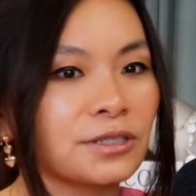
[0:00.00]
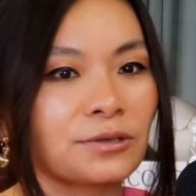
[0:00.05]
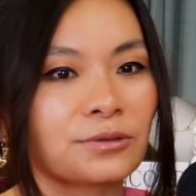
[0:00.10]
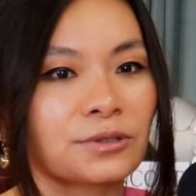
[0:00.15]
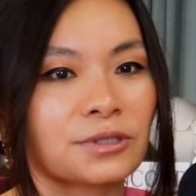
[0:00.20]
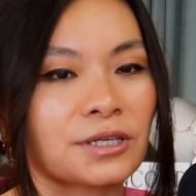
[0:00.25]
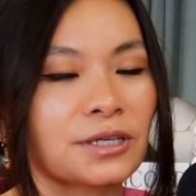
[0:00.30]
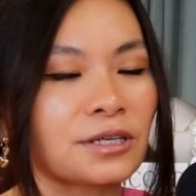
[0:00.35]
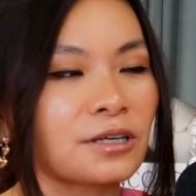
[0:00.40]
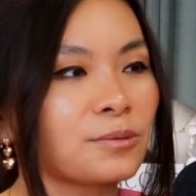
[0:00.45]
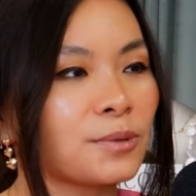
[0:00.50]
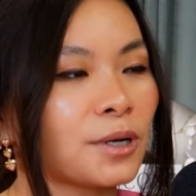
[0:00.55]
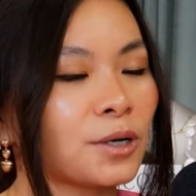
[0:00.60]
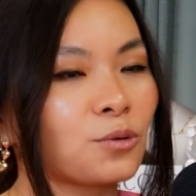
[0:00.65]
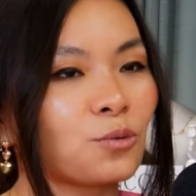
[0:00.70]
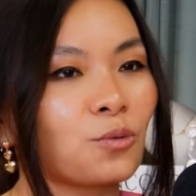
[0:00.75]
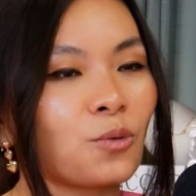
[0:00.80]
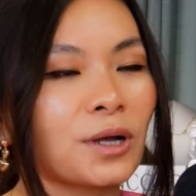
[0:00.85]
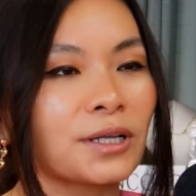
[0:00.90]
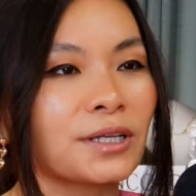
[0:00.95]
I was thinking
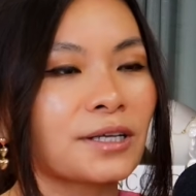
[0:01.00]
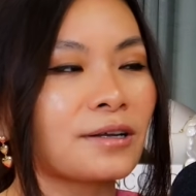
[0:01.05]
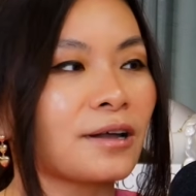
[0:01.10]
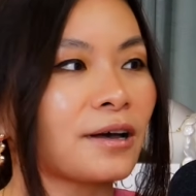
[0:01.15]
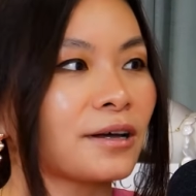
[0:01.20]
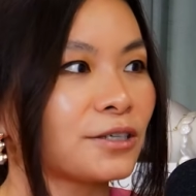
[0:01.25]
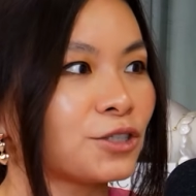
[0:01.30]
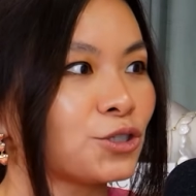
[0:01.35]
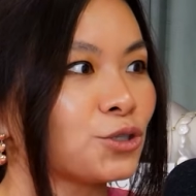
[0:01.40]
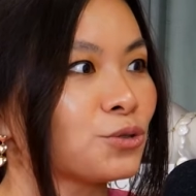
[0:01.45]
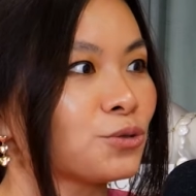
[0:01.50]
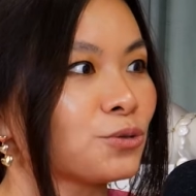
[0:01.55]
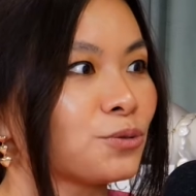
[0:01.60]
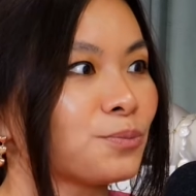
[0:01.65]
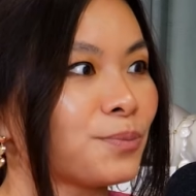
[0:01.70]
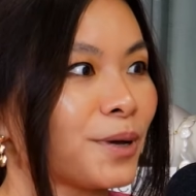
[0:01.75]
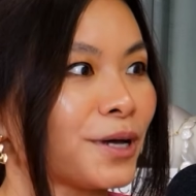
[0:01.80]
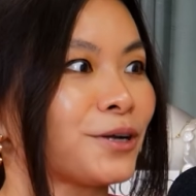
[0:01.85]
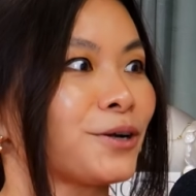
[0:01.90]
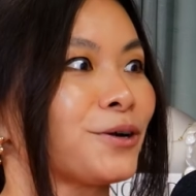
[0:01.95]
about what can I do
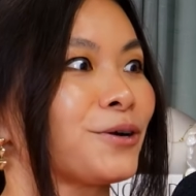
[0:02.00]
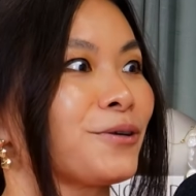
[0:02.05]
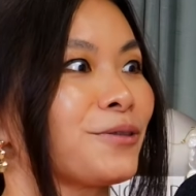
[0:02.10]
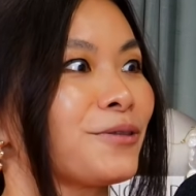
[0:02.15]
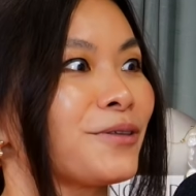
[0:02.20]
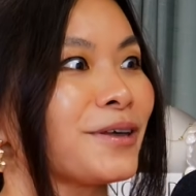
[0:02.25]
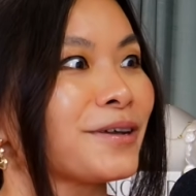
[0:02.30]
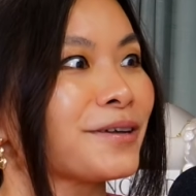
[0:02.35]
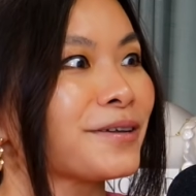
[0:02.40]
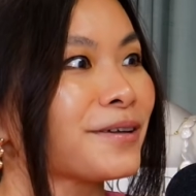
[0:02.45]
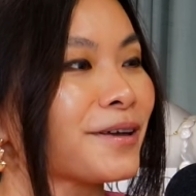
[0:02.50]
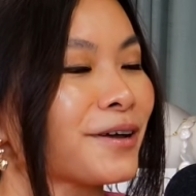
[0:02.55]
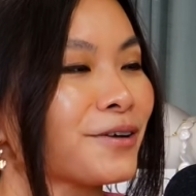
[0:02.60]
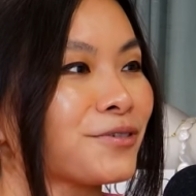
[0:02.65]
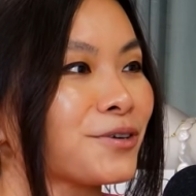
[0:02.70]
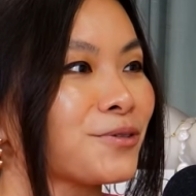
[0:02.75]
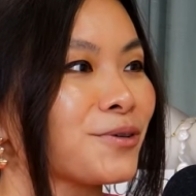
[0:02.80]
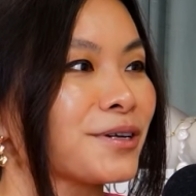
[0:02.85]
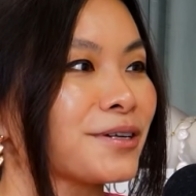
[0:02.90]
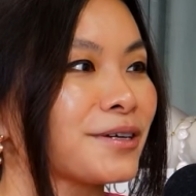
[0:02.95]
better than
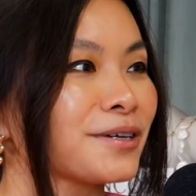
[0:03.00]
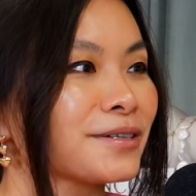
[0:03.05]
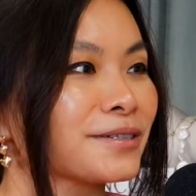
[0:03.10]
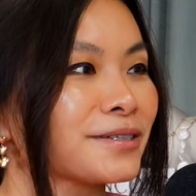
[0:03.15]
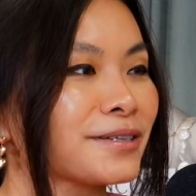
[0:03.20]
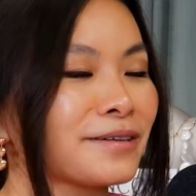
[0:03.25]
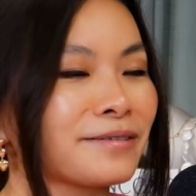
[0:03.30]
everyone else.